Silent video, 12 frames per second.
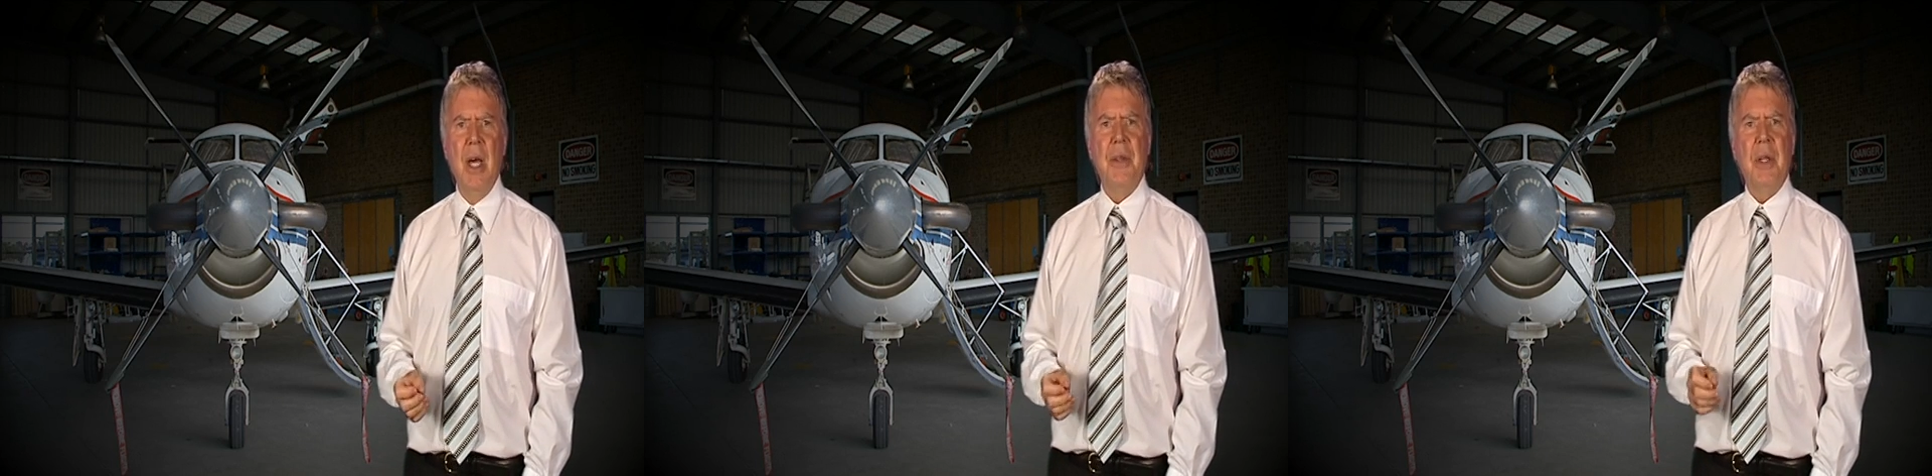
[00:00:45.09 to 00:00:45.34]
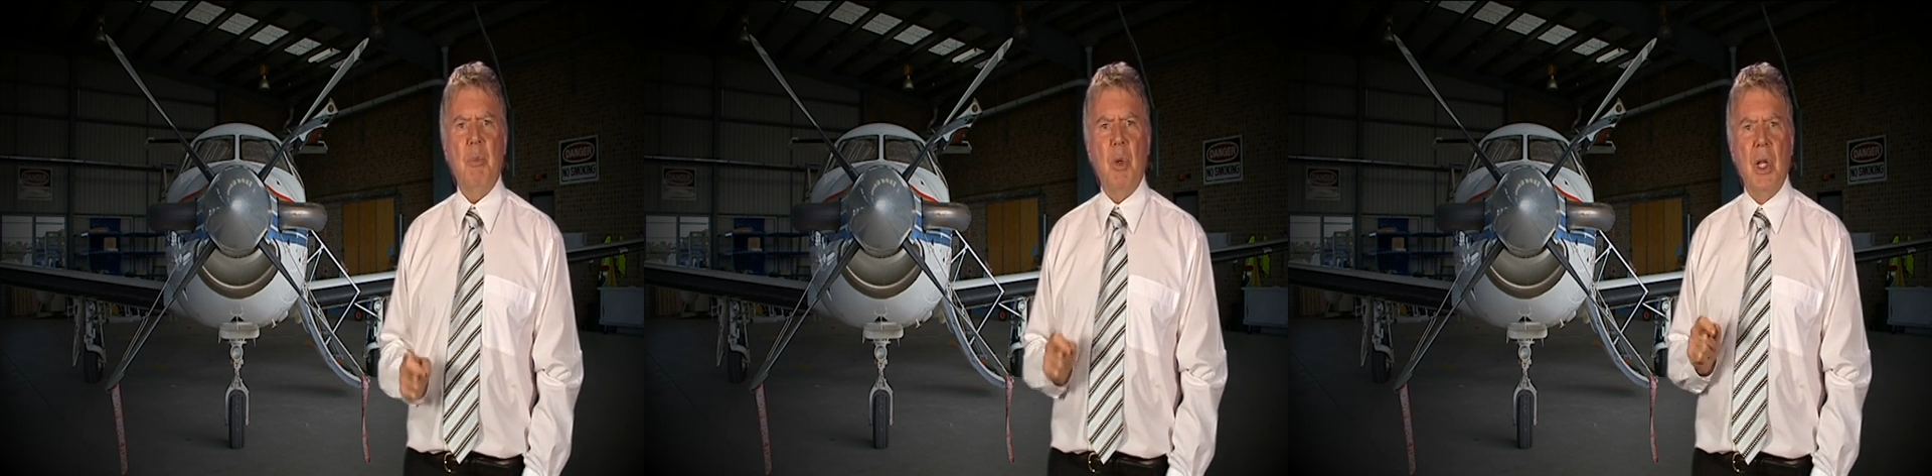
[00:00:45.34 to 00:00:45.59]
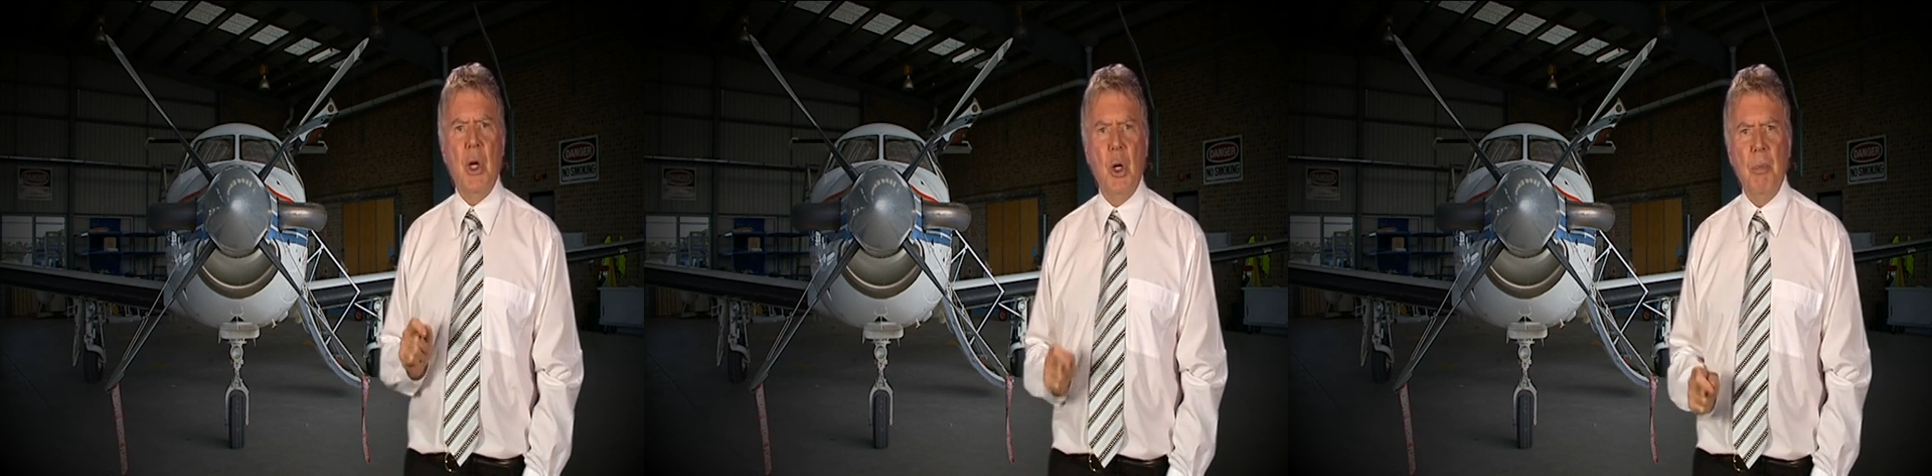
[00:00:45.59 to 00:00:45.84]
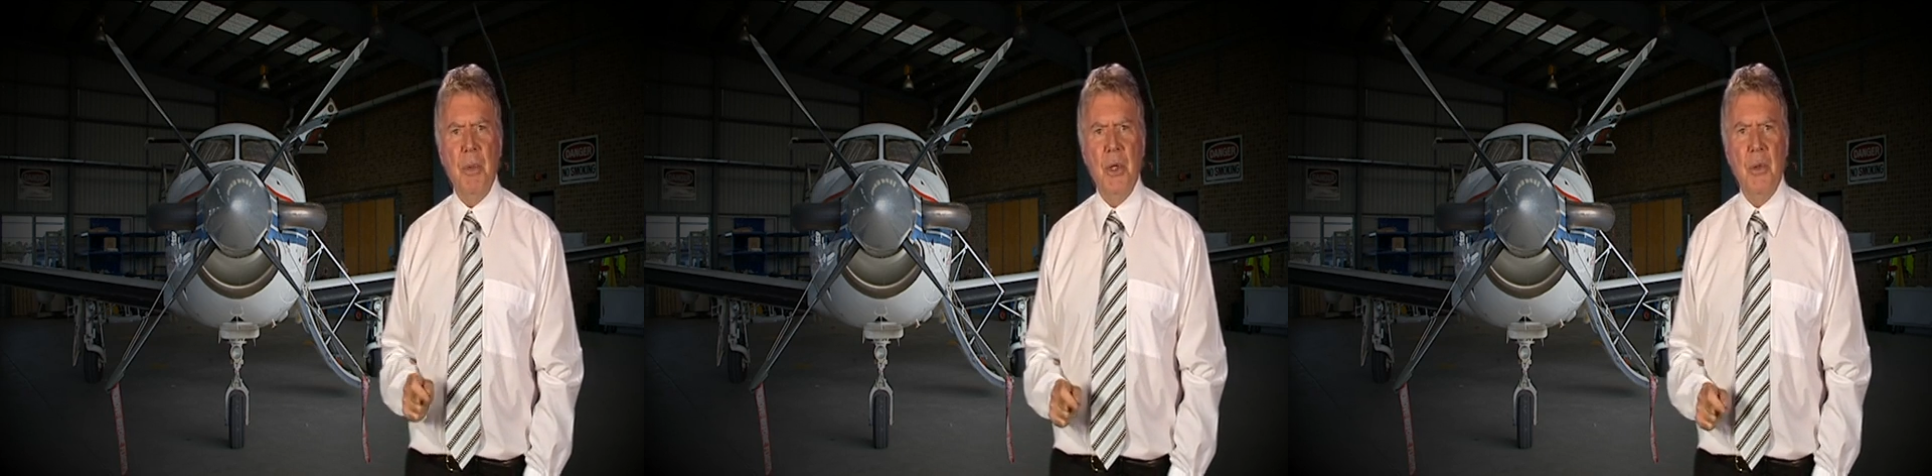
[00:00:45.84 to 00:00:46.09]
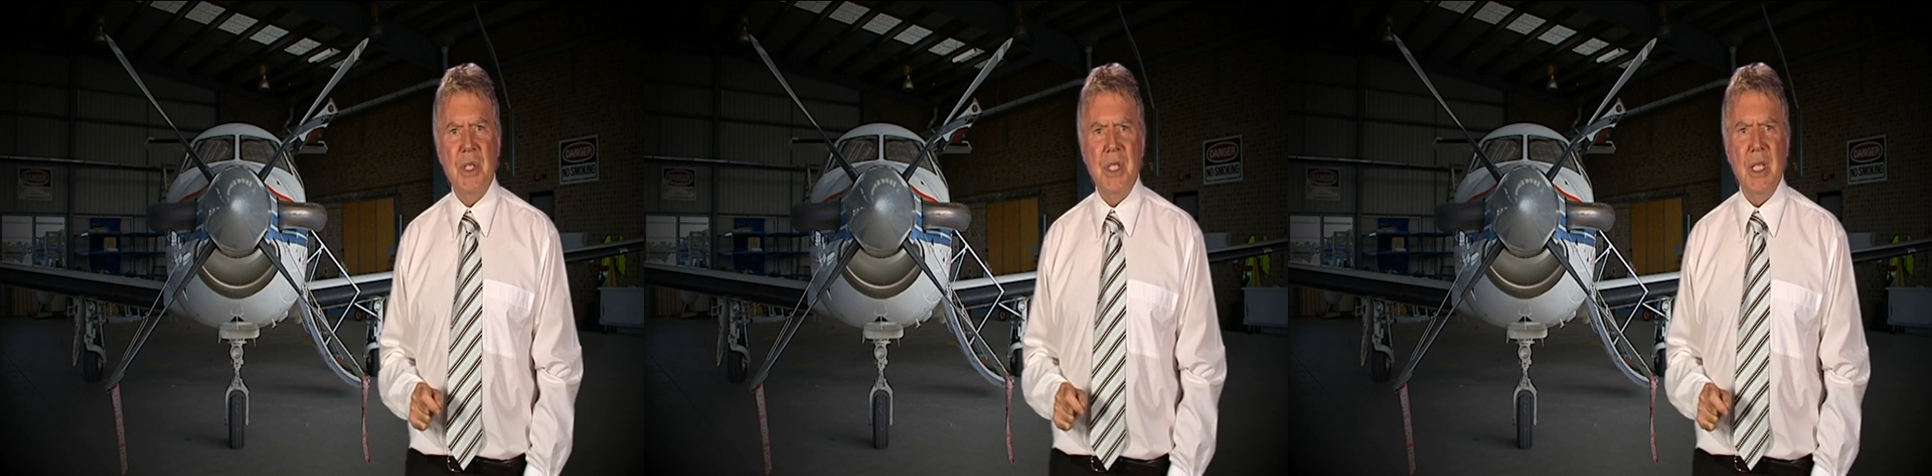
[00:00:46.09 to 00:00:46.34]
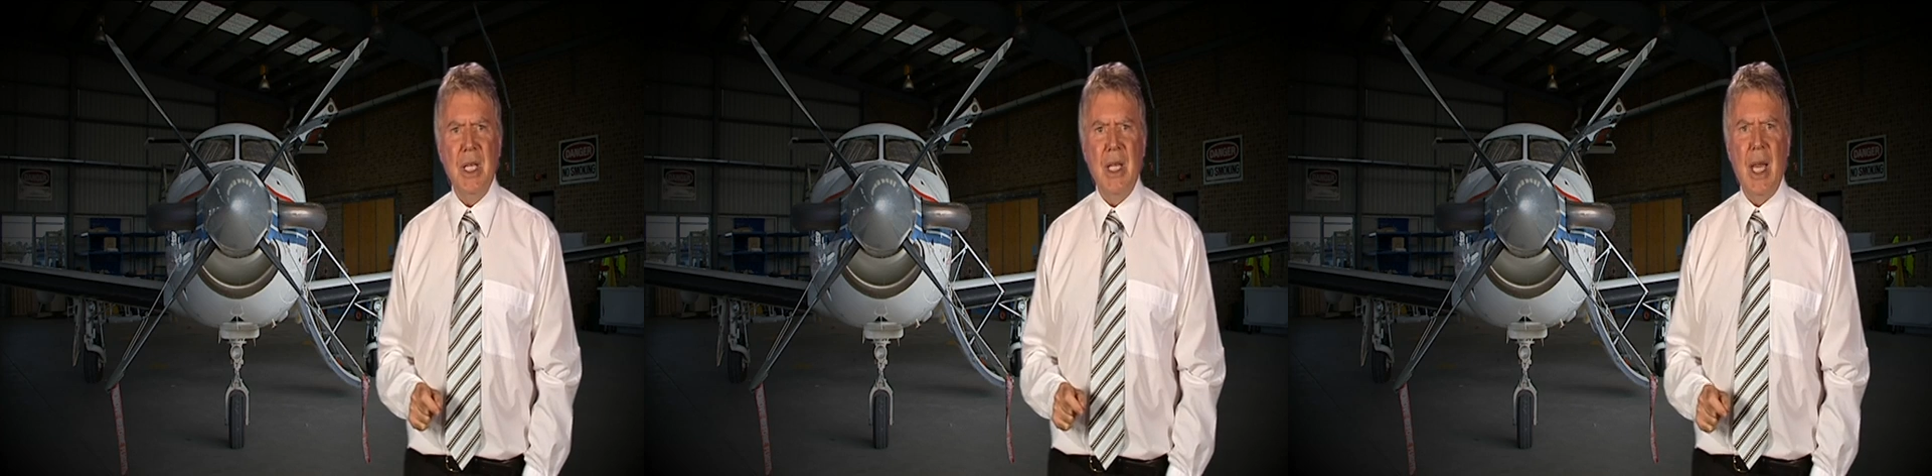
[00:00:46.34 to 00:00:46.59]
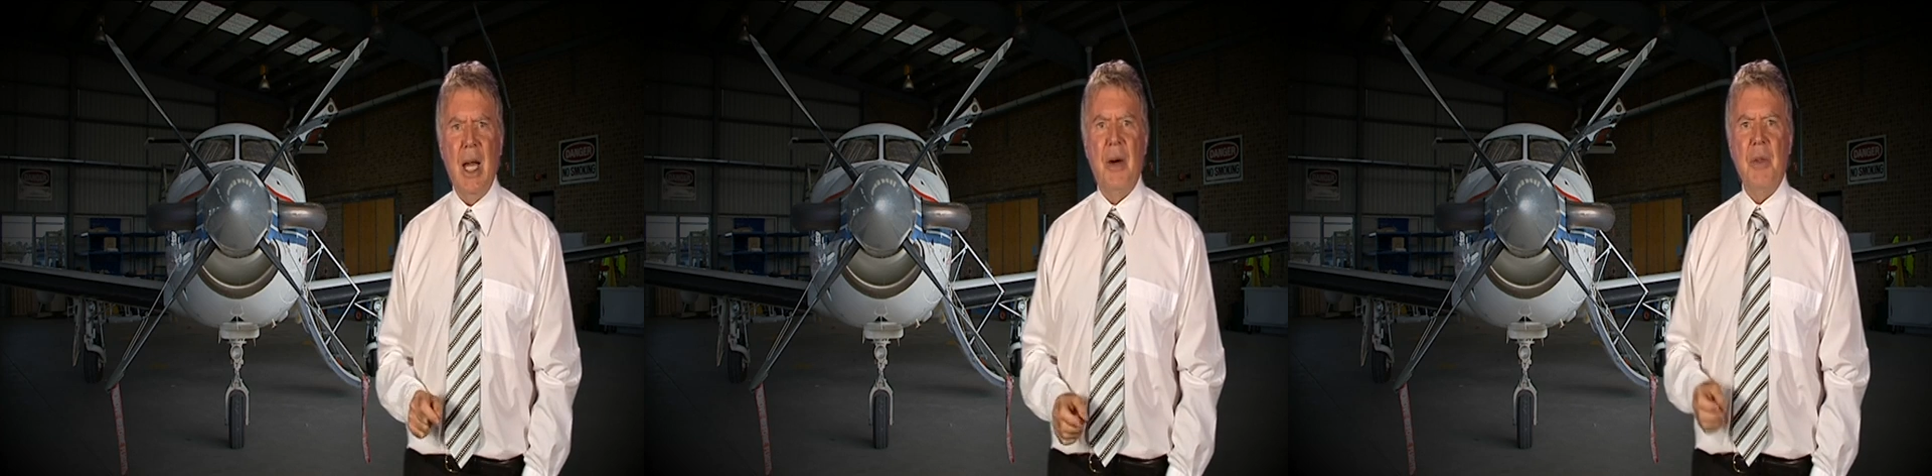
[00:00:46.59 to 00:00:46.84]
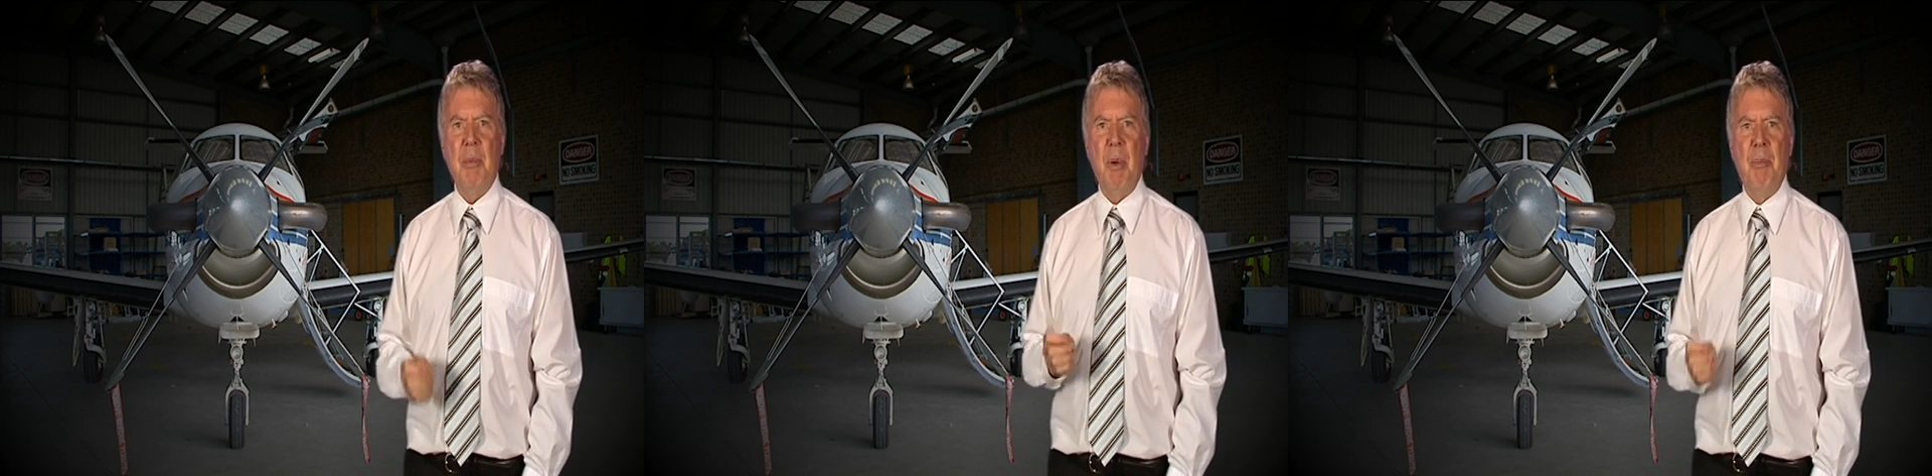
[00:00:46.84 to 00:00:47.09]
that will help you in seeing how
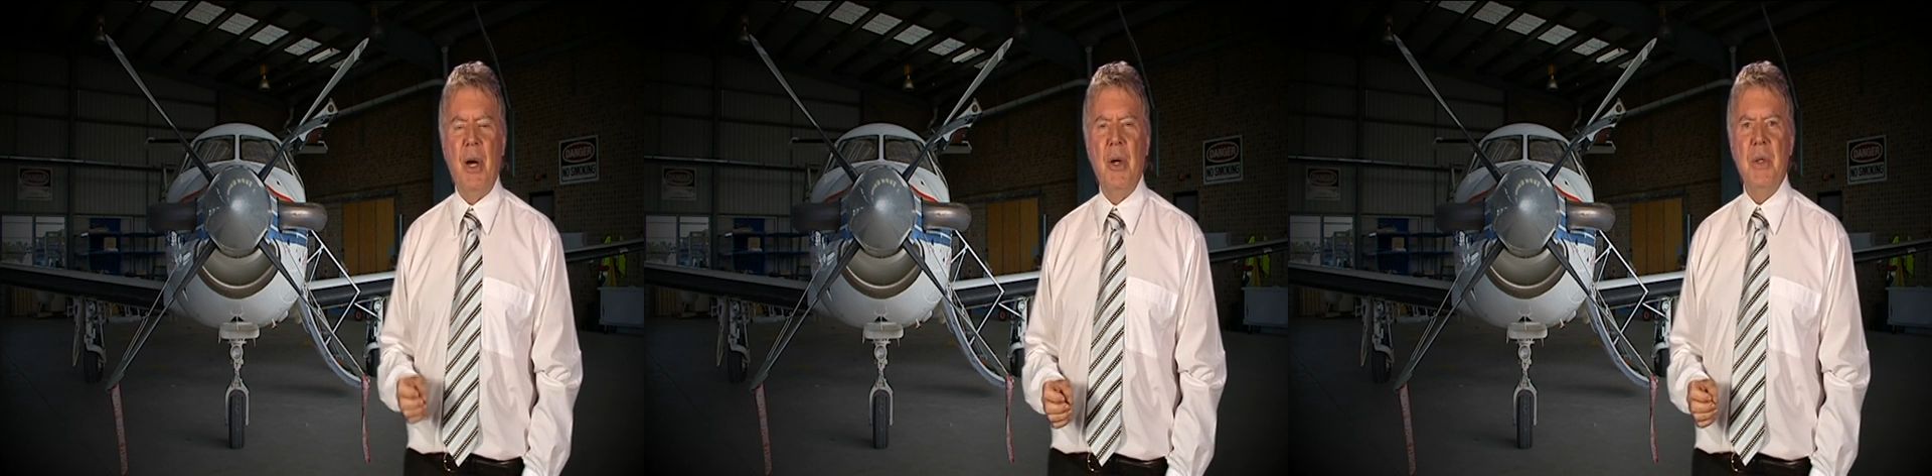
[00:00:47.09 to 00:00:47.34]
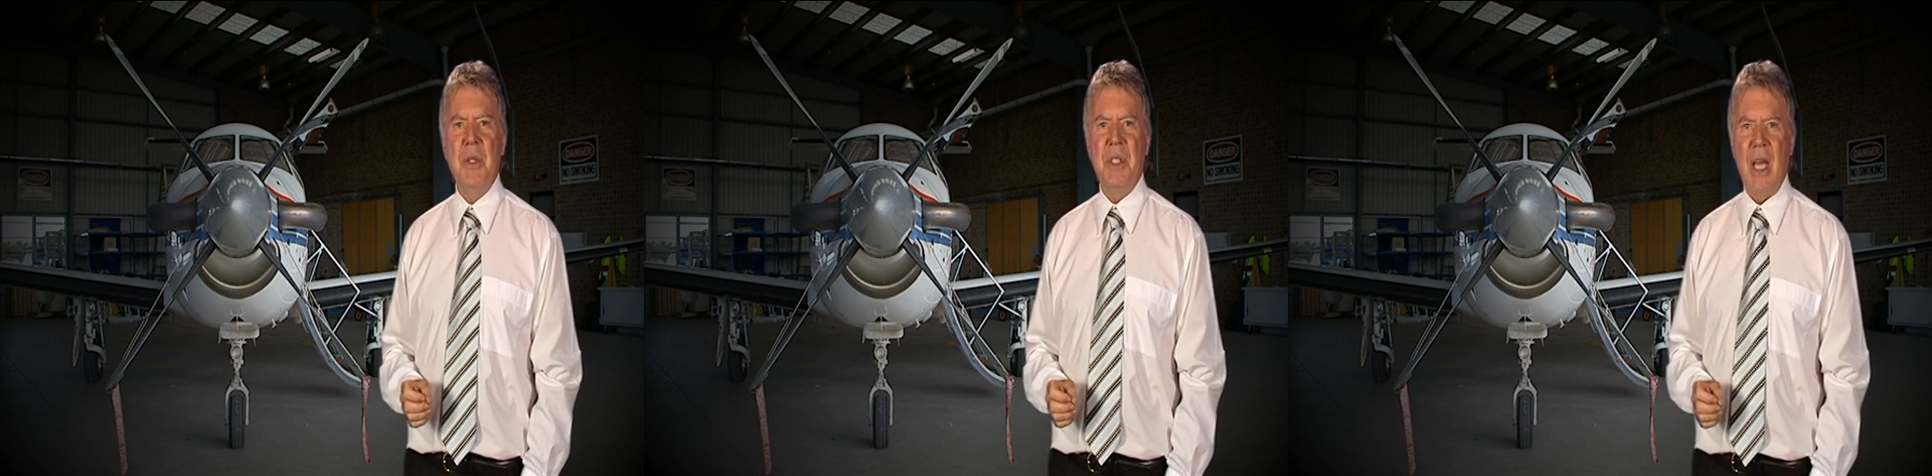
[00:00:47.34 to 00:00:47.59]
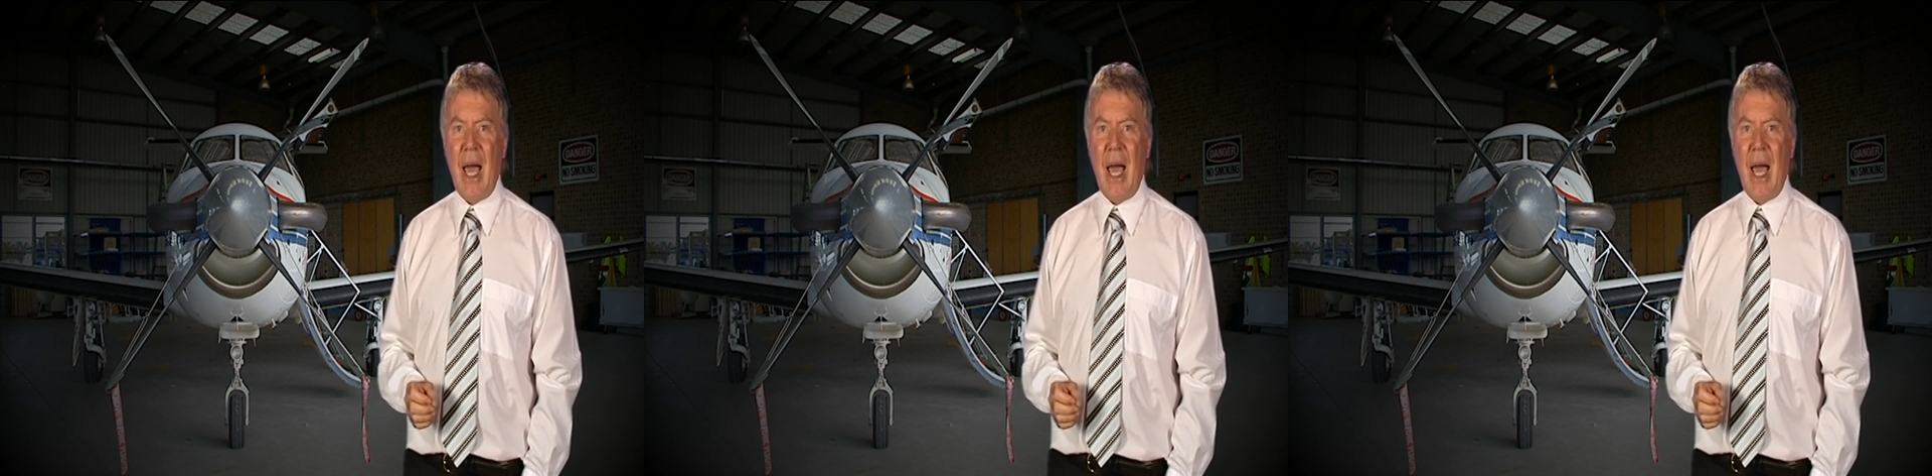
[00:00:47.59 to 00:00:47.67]
the proposed